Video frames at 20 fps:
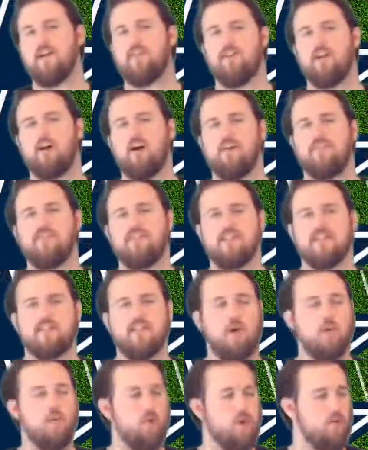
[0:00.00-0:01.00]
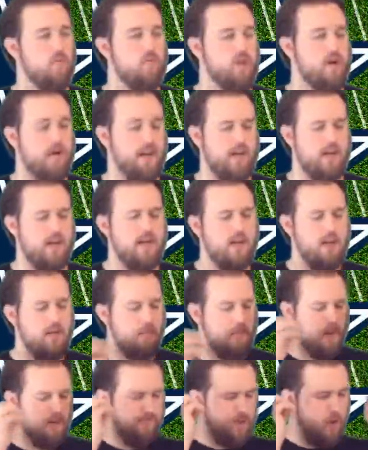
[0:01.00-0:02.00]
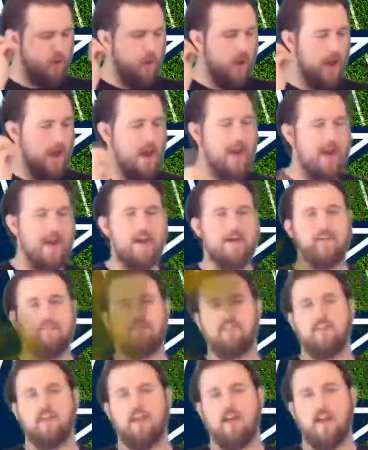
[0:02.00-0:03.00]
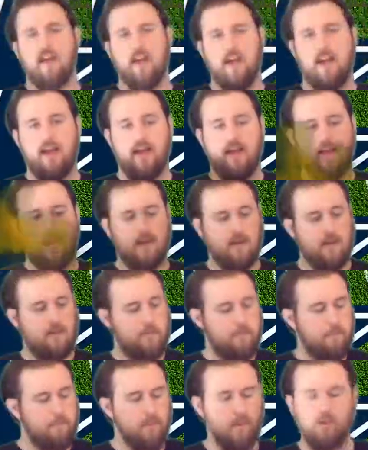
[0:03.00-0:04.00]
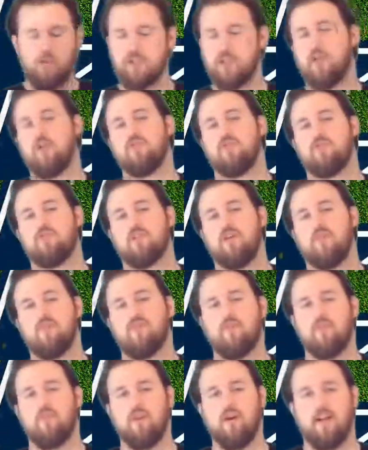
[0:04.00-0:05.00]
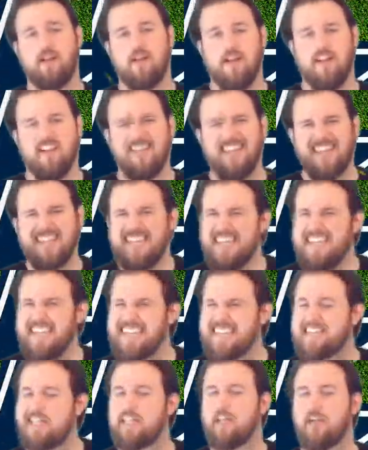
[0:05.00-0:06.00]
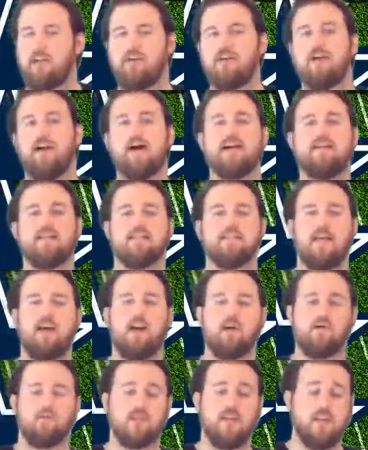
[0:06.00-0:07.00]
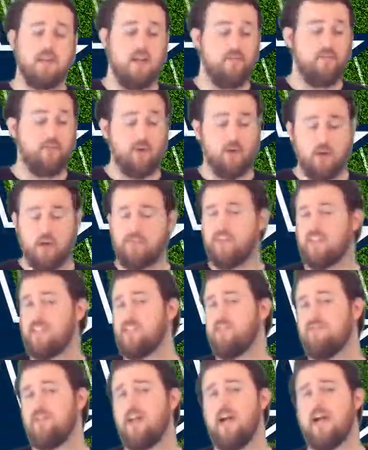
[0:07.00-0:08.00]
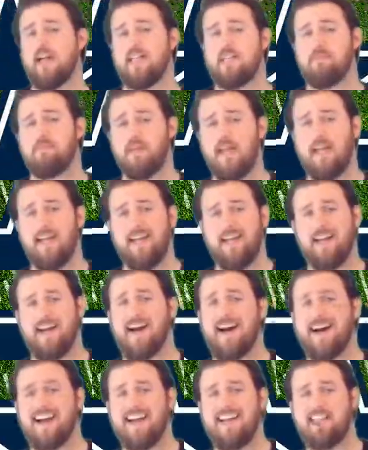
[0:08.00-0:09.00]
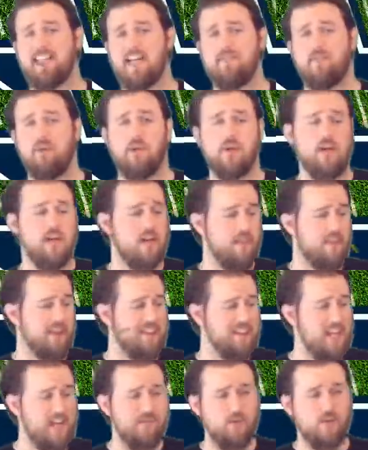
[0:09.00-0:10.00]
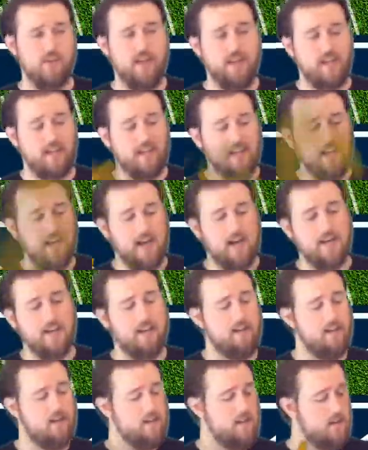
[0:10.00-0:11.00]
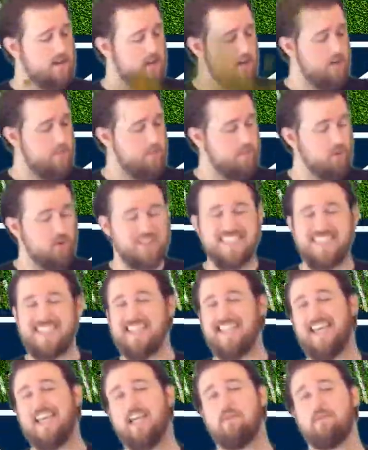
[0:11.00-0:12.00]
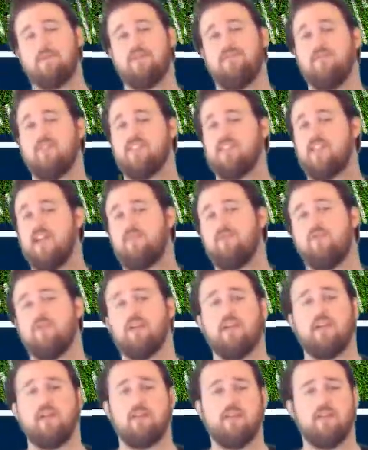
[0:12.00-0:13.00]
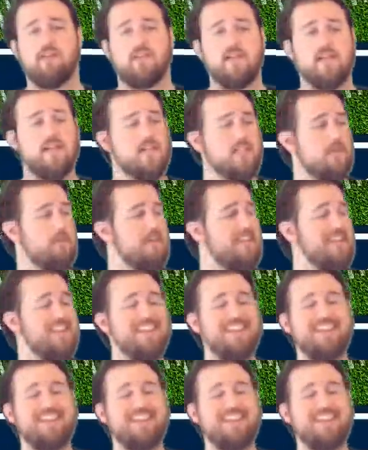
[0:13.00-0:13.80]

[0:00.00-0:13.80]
of an offense that we're running. But if you have bulldozers up front that can clear guys out, if your offensive line is playing at a high level, the level that got it proclaimed for several years to be